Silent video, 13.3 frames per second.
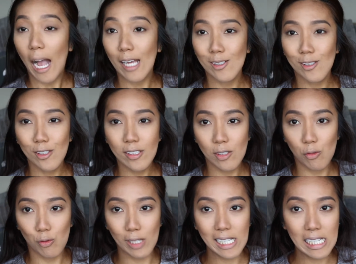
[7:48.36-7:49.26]
I don't
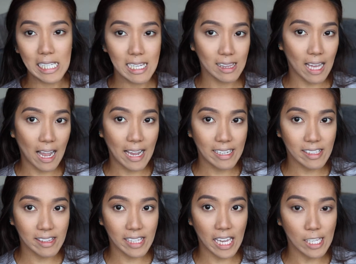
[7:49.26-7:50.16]
really
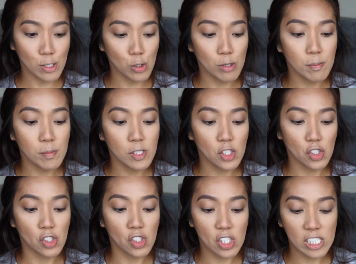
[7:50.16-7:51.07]
like that super
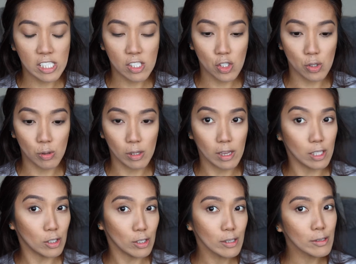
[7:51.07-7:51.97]
chiseled
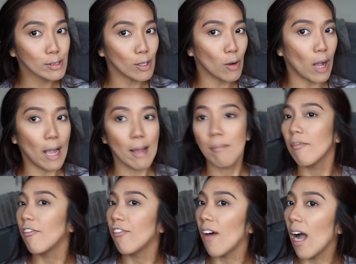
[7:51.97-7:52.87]
look, so I'm
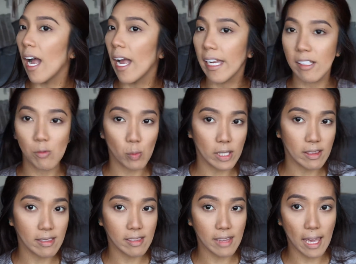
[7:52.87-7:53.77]
fine
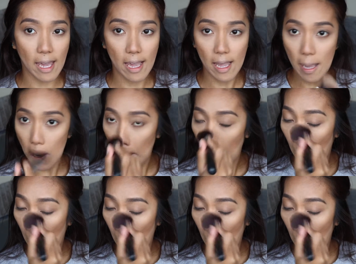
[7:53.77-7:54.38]
with that.